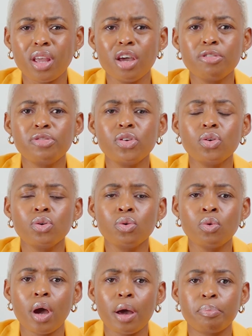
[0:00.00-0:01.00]
a
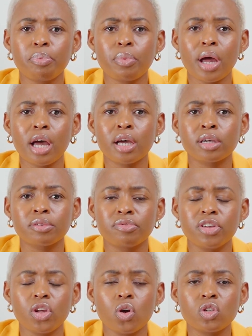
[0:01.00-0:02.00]
few
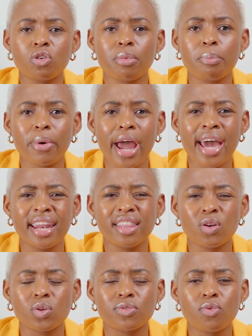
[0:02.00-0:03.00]
videos from a brand. I
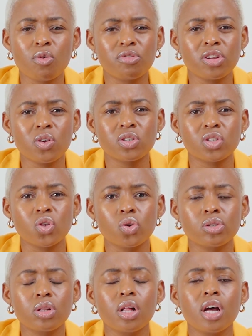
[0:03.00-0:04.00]
think it was 4 videos in
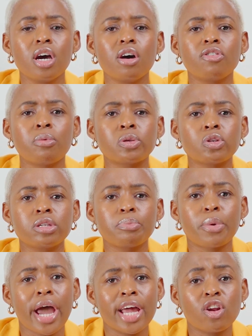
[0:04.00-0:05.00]
total from a
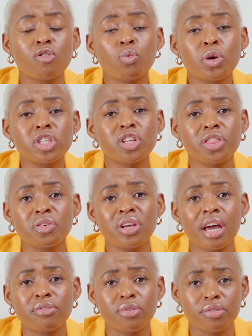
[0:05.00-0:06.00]
certain brand, of which
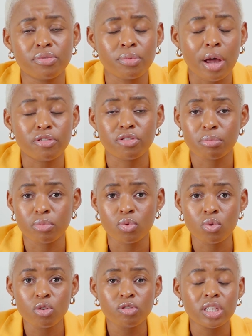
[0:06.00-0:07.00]
3 I've
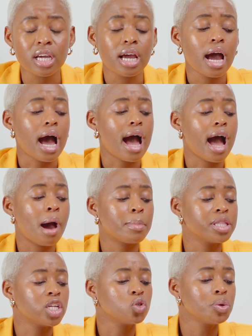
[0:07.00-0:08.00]
removed.
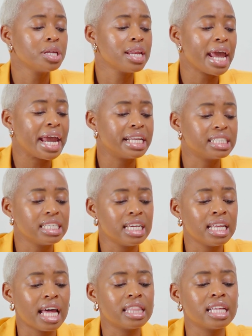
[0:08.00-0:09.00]
And then
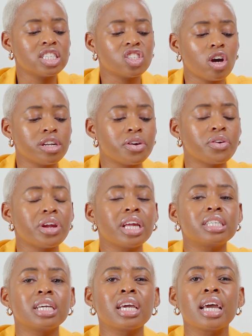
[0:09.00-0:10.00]
2018, I then started
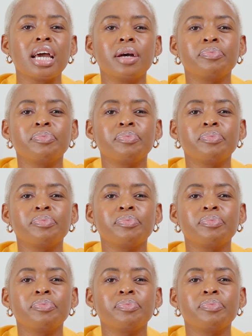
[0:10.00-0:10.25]
creating